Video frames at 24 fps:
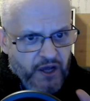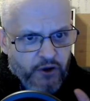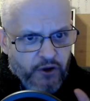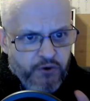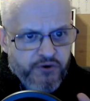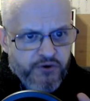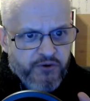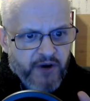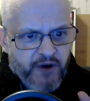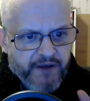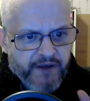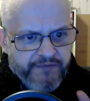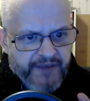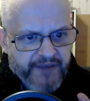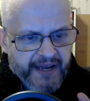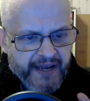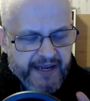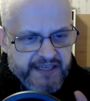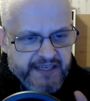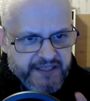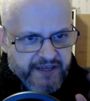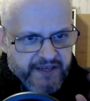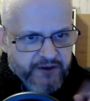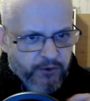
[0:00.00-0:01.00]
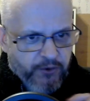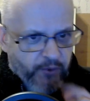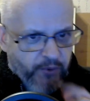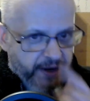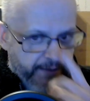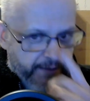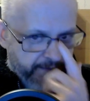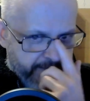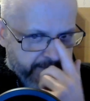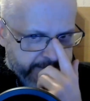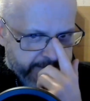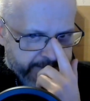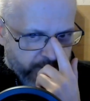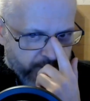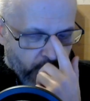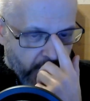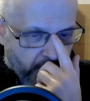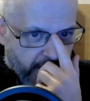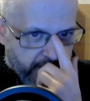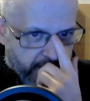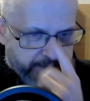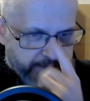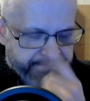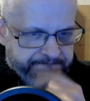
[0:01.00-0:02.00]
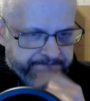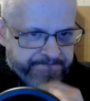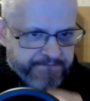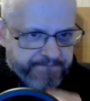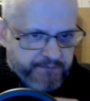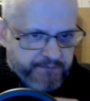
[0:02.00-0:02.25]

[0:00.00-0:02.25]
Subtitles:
who do I think is going to win? Well,